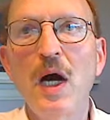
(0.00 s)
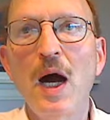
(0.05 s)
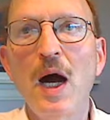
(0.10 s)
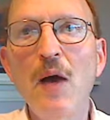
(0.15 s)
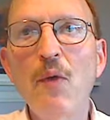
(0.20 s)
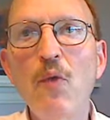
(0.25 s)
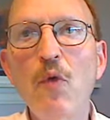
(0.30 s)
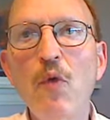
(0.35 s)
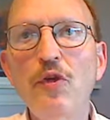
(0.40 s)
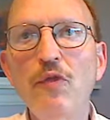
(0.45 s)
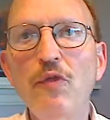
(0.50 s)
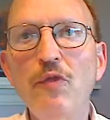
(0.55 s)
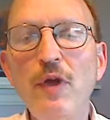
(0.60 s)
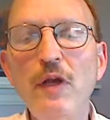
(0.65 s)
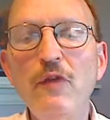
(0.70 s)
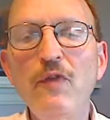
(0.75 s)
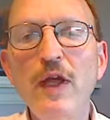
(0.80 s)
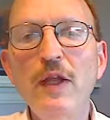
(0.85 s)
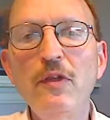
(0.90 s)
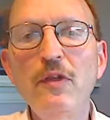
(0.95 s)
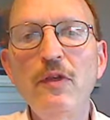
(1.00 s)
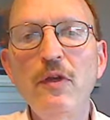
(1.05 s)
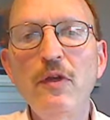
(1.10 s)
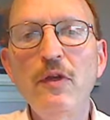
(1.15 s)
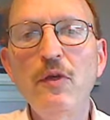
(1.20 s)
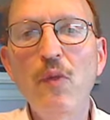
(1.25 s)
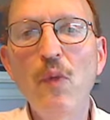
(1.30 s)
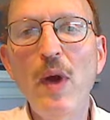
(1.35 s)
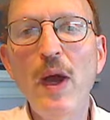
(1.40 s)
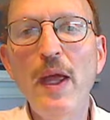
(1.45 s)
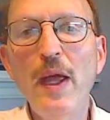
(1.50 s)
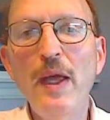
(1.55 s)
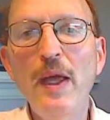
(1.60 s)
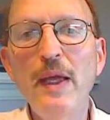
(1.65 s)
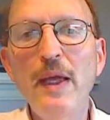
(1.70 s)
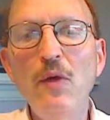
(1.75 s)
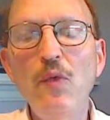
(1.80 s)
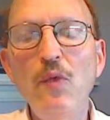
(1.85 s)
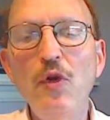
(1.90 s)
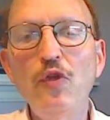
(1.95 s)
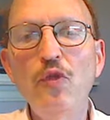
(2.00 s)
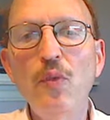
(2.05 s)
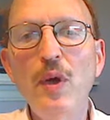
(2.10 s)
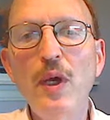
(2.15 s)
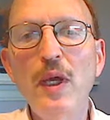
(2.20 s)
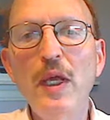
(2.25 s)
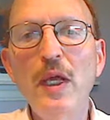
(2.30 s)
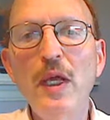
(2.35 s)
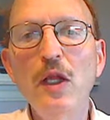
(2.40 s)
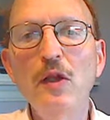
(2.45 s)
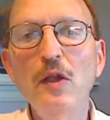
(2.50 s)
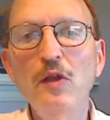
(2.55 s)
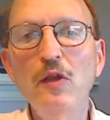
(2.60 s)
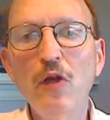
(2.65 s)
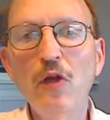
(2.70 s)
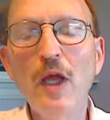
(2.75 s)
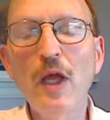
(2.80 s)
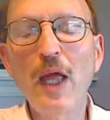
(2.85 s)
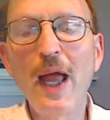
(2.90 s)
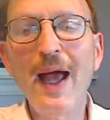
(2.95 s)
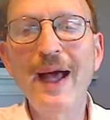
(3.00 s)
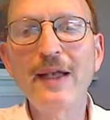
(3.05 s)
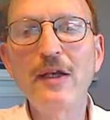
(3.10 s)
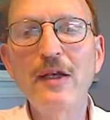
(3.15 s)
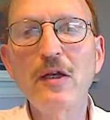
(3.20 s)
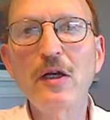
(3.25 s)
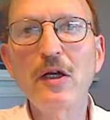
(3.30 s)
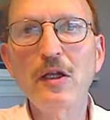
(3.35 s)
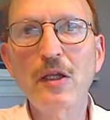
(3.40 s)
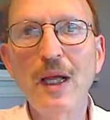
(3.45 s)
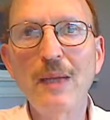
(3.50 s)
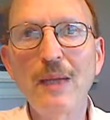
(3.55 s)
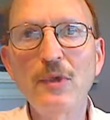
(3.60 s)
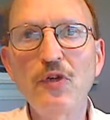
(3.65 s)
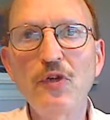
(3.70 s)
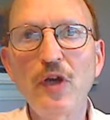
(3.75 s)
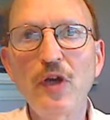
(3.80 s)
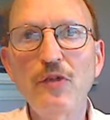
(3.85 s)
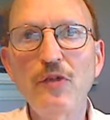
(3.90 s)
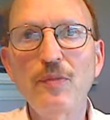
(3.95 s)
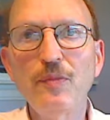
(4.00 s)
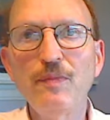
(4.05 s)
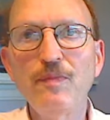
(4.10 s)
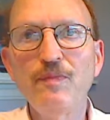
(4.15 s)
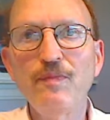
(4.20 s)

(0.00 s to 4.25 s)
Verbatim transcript: I want to reinvent the way in which we look at climate change.